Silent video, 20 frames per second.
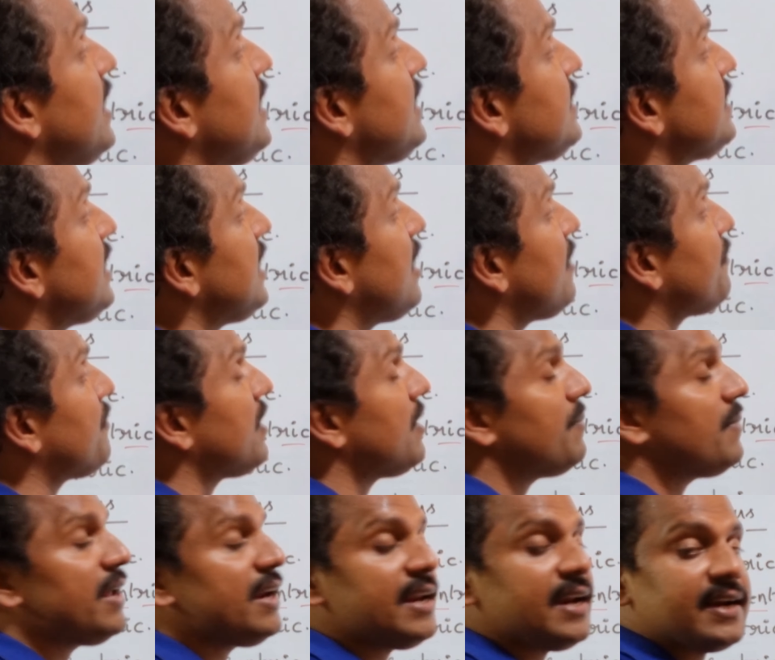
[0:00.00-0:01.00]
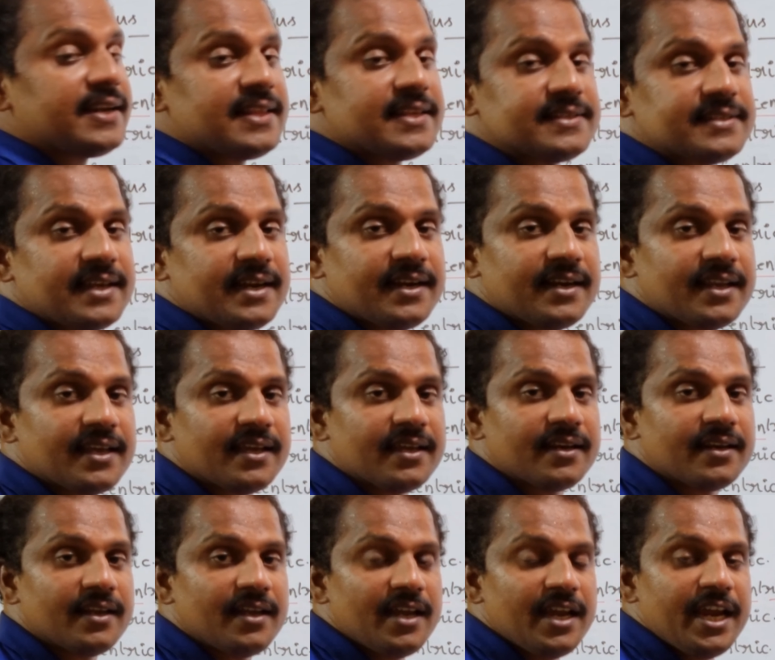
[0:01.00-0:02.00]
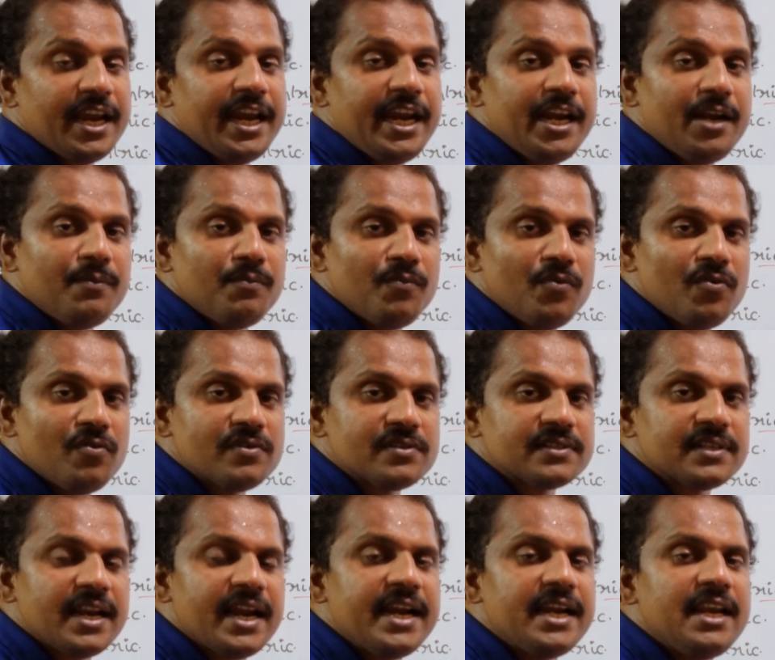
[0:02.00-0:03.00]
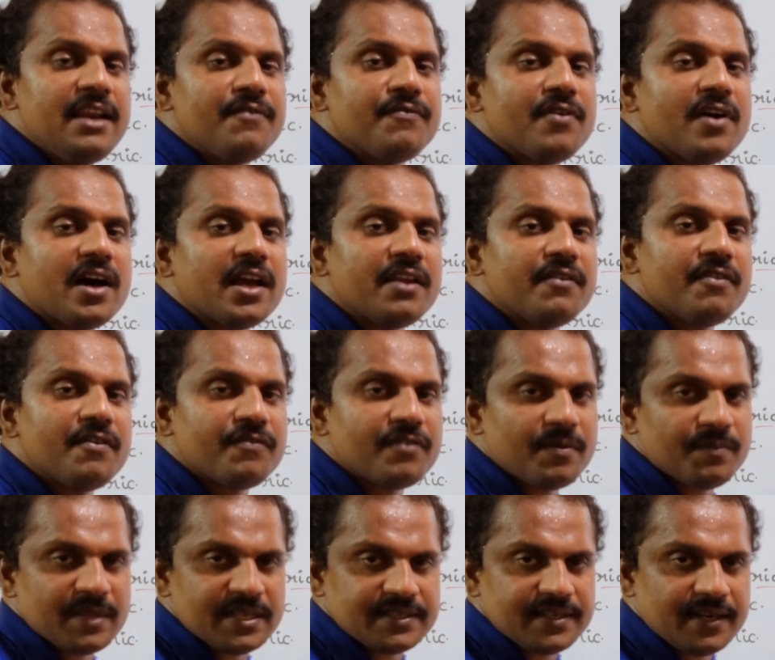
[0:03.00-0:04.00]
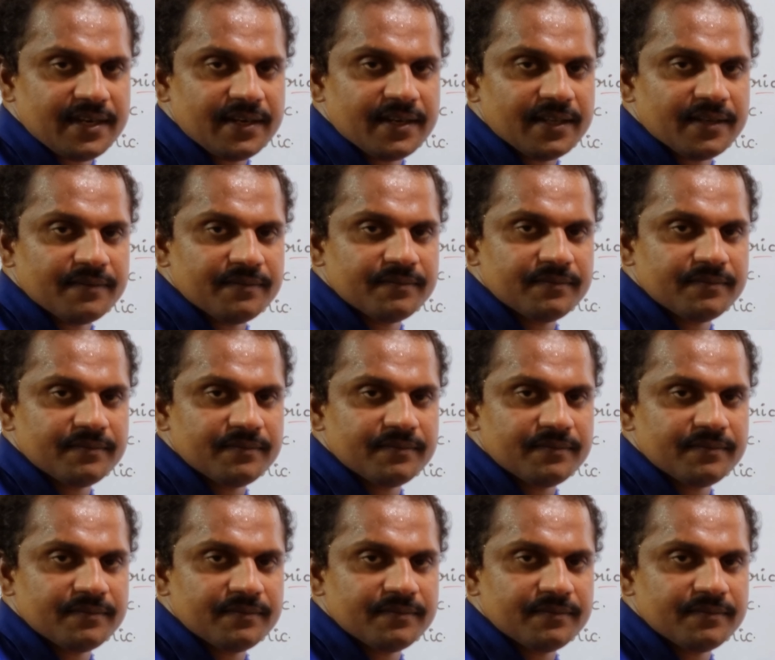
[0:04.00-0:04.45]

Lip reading: instead of remaining at the center, it moves slightly far away from the center.